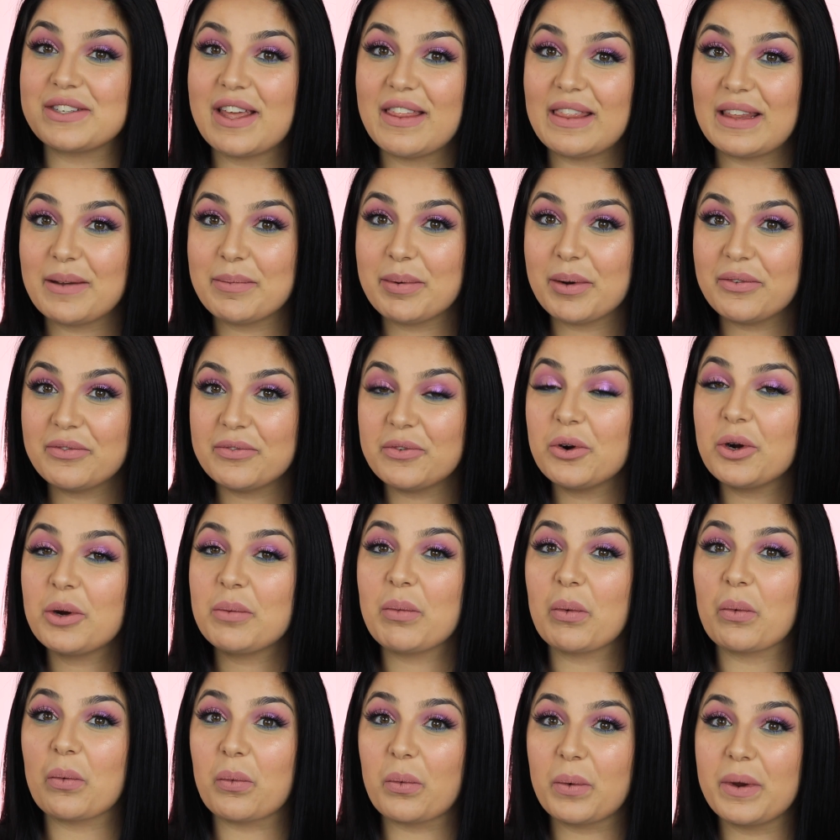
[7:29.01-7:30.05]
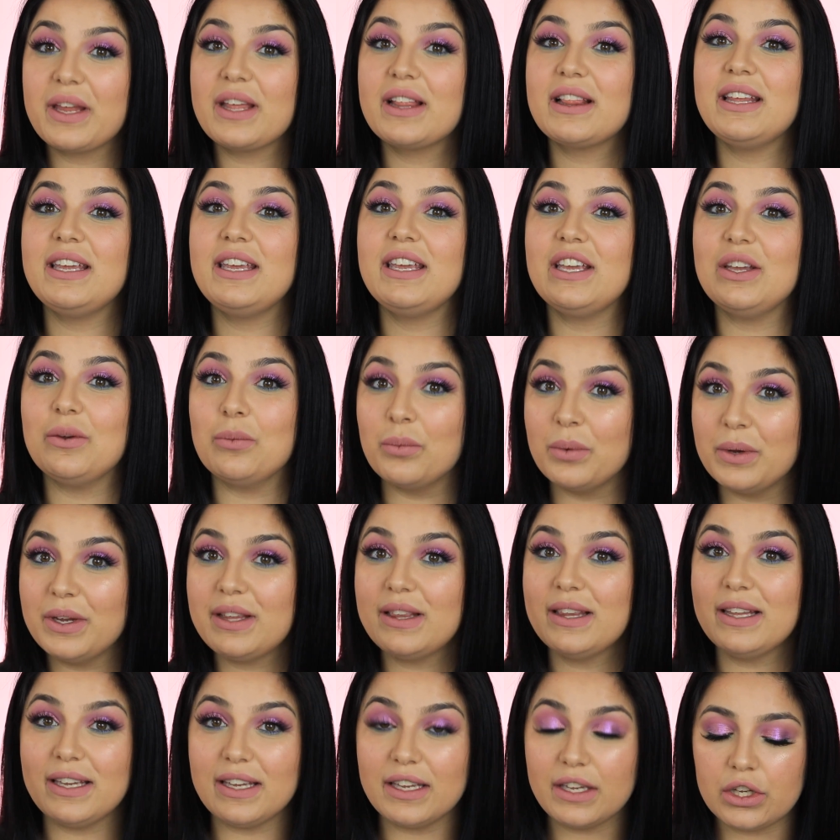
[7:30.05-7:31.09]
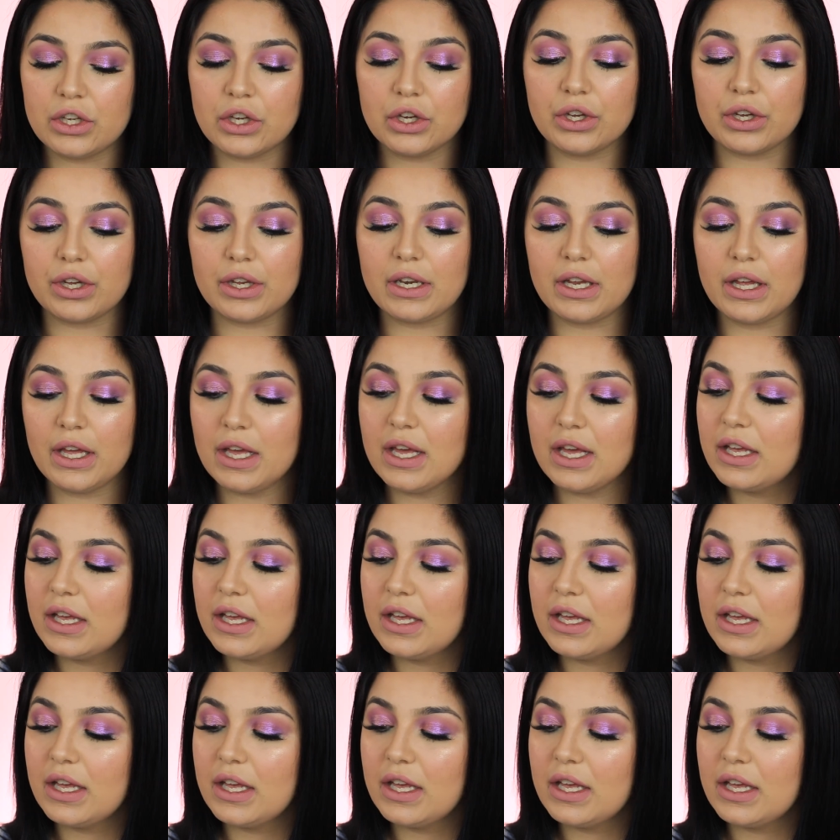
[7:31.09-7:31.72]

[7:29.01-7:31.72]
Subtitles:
and they perform really good.